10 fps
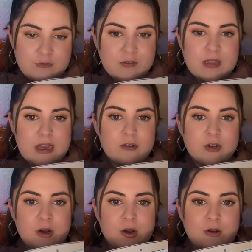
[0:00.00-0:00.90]
fill out
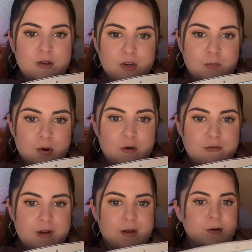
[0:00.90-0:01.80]
your
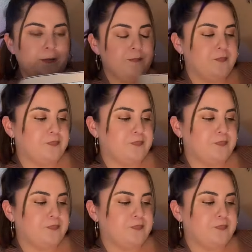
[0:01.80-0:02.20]
profile.